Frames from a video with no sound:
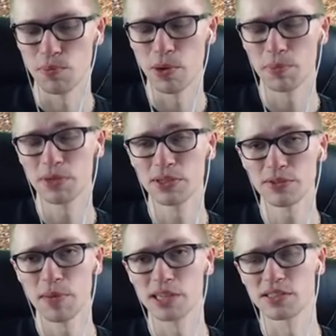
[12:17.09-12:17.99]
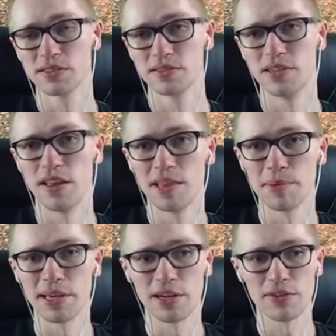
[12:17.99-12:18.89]
pop the transformation in the
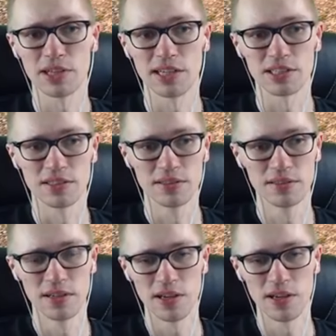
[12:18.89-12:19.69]
beginning of a dungeon,